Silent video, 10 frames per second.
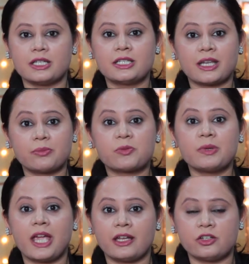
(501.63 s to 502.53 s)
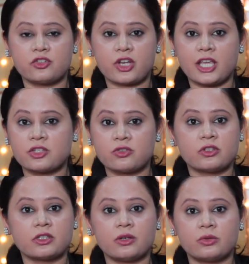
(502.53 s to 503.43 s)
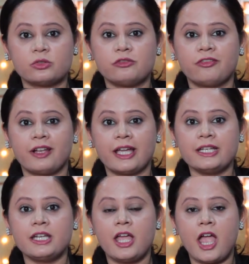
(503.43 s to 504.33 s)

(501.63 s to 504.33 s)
It kept me energized during the whole flight